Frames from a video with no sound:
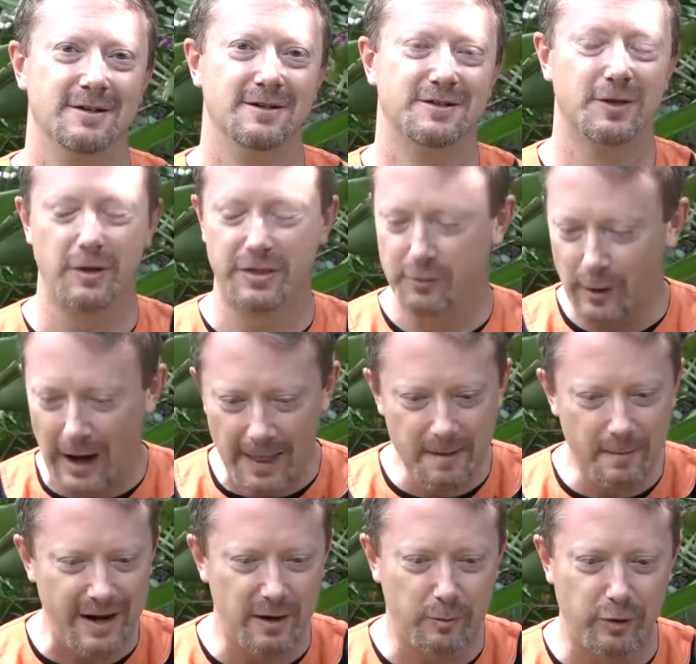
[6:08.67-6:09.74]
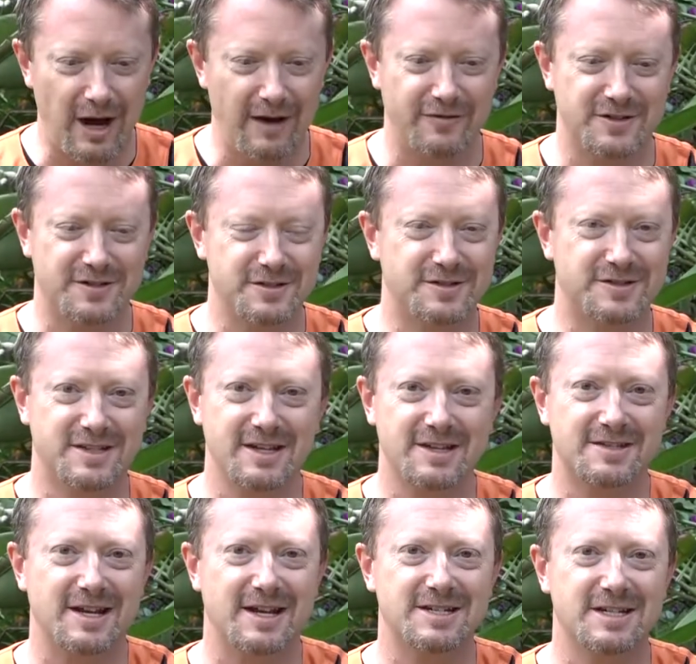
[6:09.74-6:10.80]
So throughout the minor prophets, you see
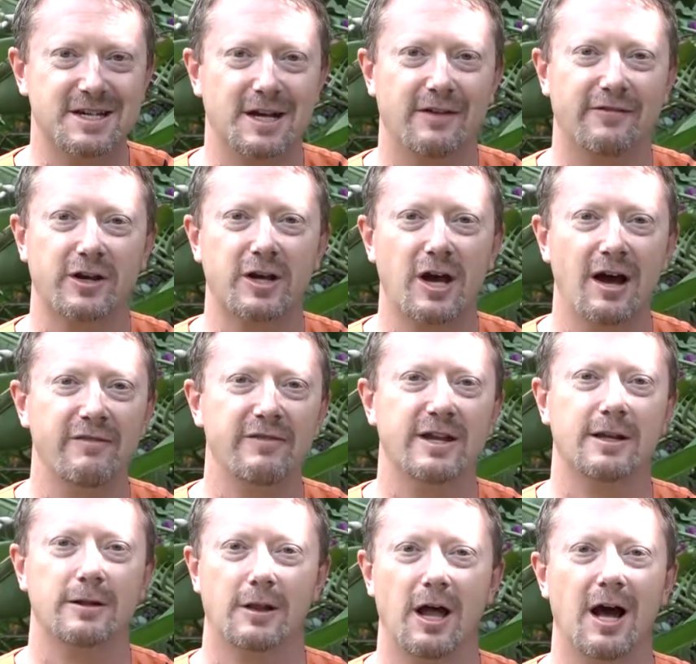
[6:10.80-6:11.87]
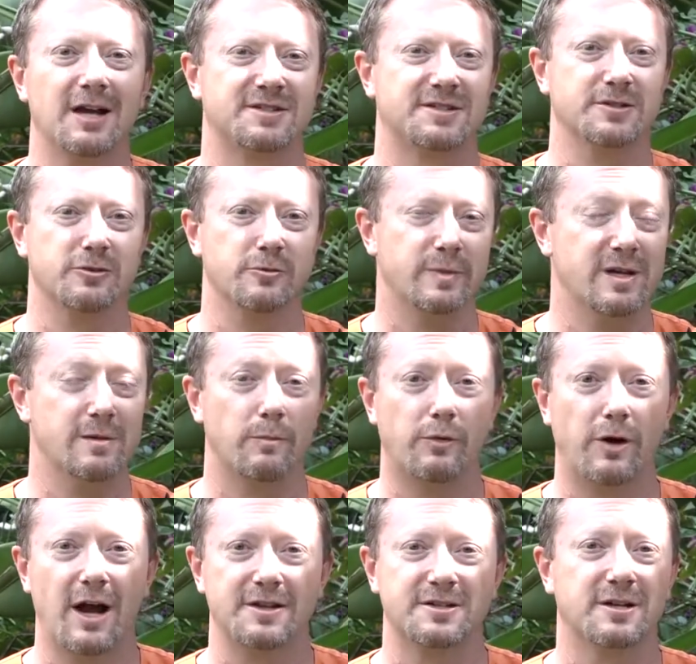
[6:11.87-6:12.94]
this idea of a covenant lawsuit being
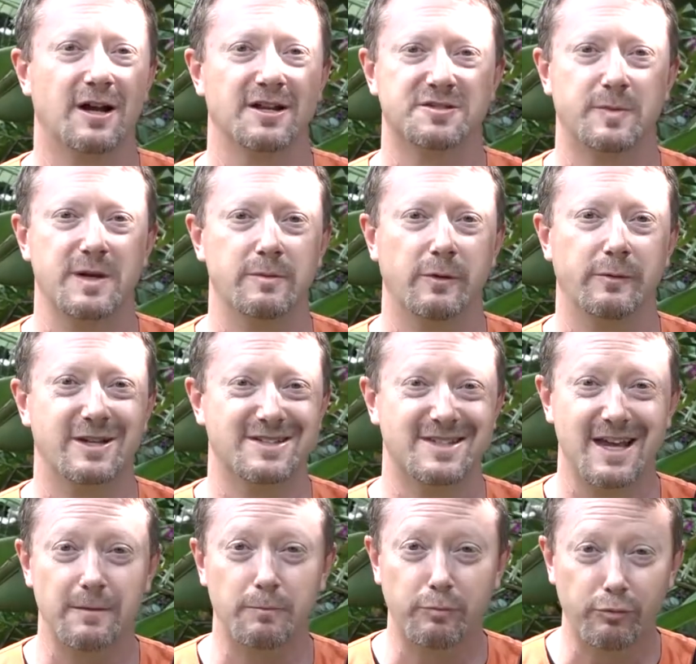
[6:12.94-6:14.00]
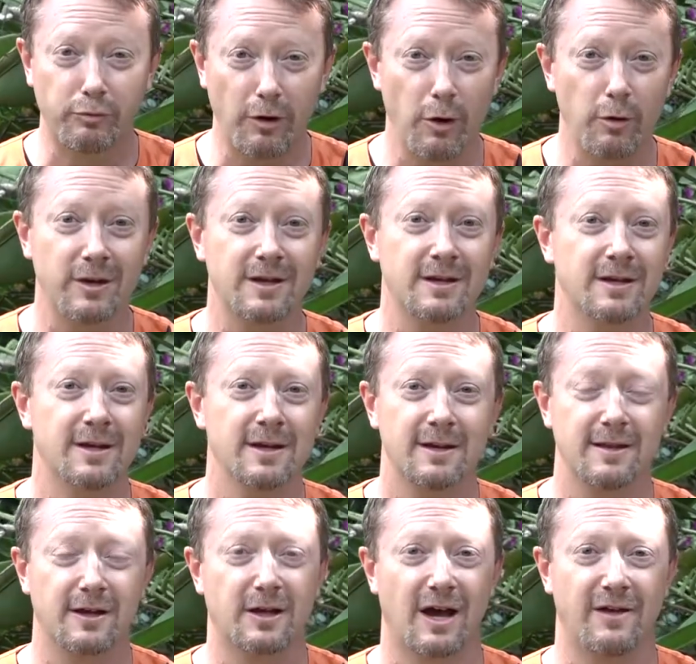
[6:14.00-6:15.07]
brought to God's people because they had broken
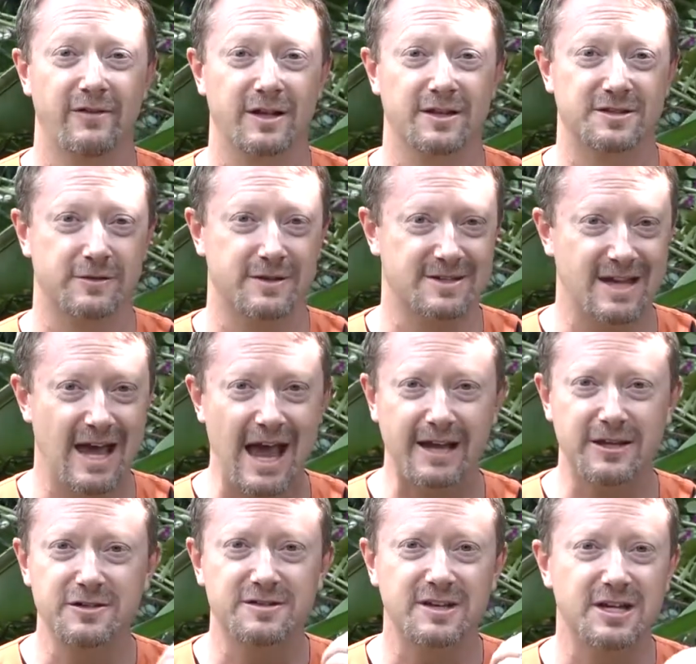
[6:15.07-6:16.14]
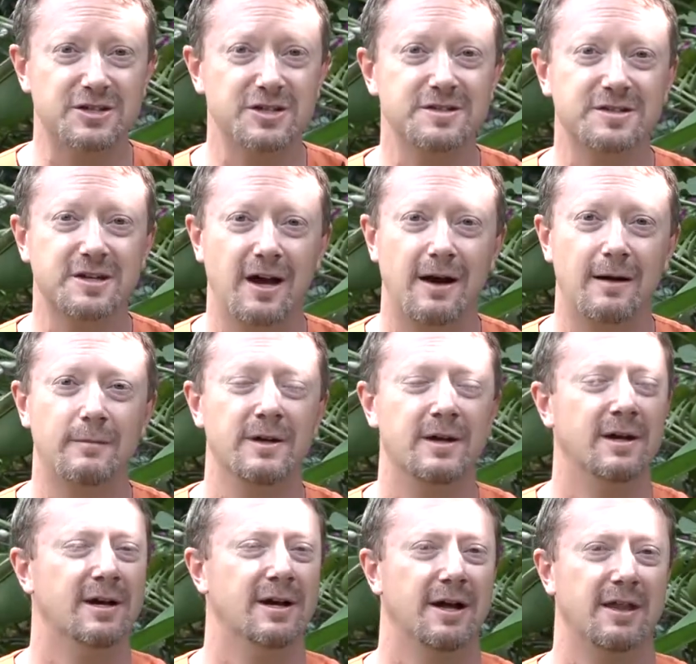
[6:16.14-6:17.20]
the covenant. So these accusations come
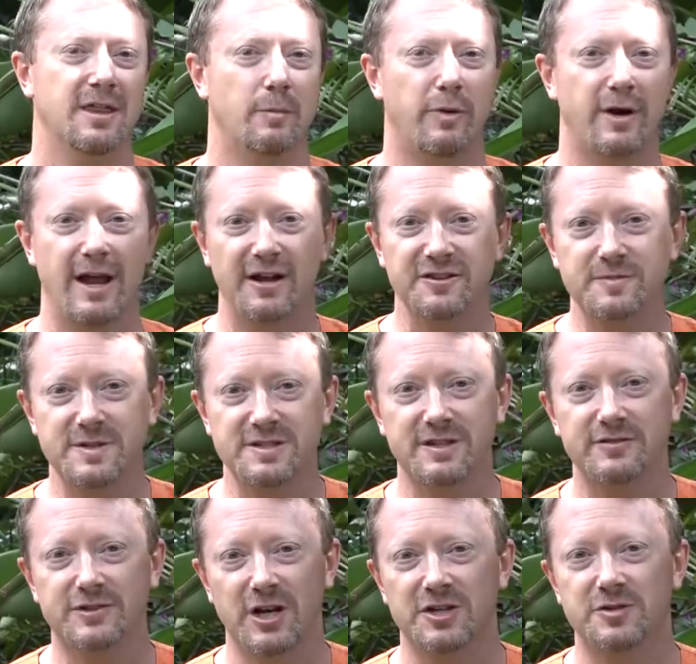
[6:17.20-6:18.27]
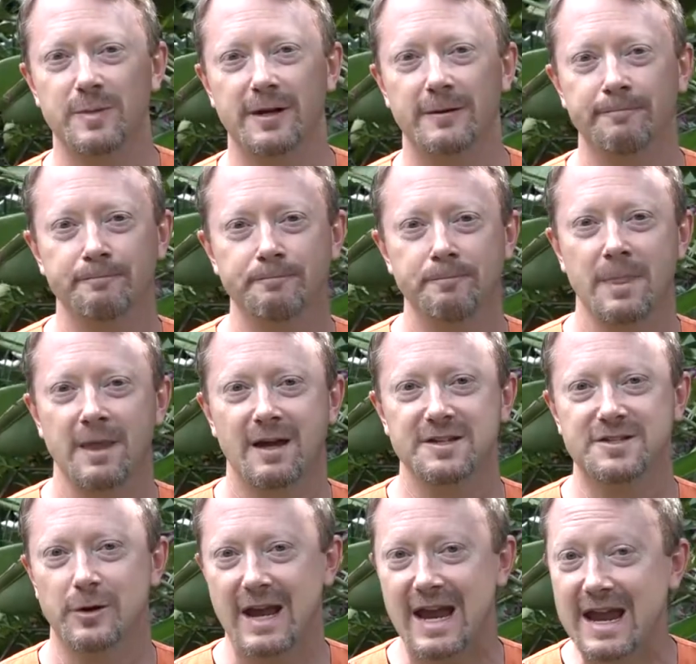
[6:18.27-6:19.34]
and the pronouncements of judgment. And
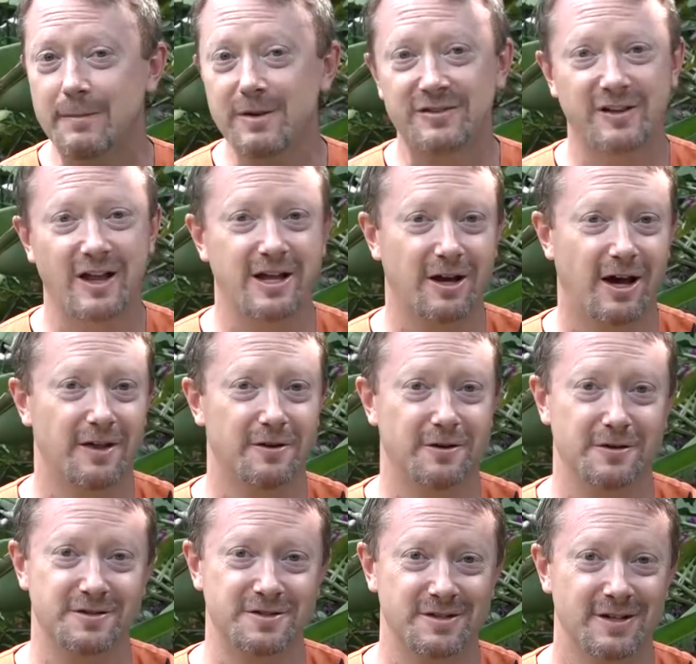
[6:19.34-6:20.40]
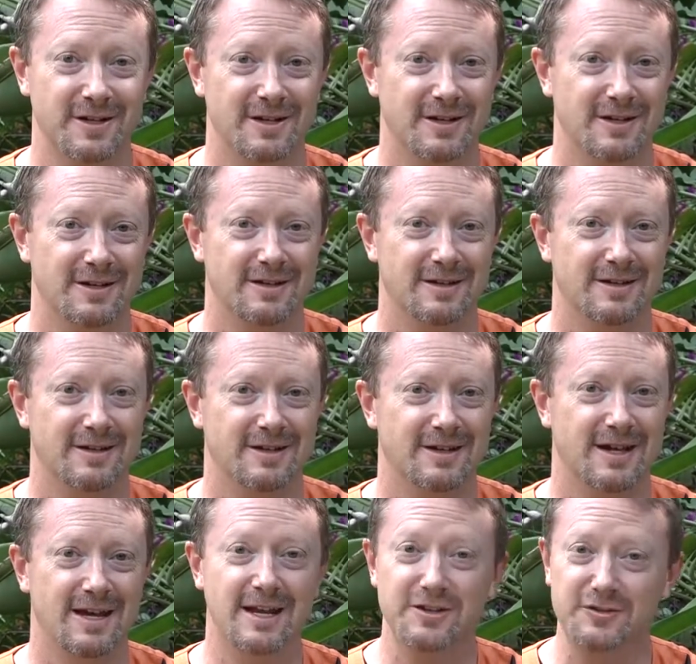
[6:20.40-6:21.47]
so Amos, like others,
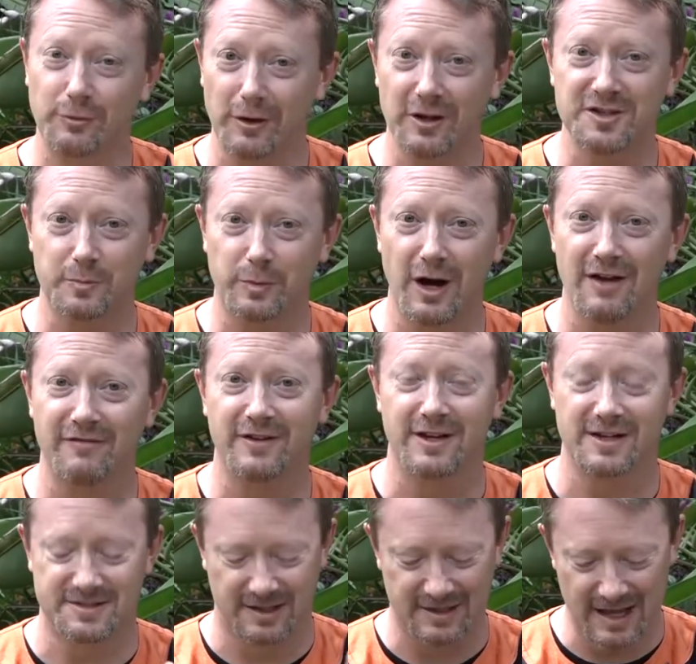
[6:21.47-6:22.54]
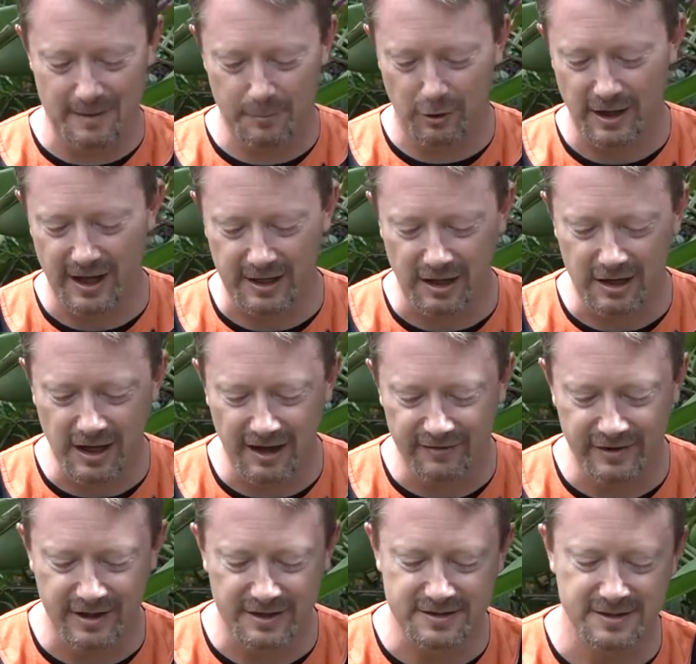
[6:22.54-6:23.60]
in his role as prophet, is a lot more like a
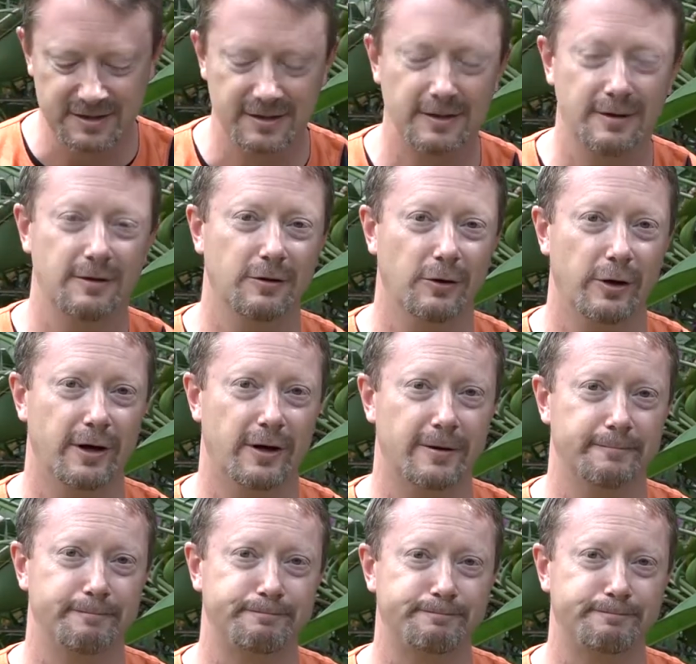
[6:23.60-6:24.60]
covenant lawyer.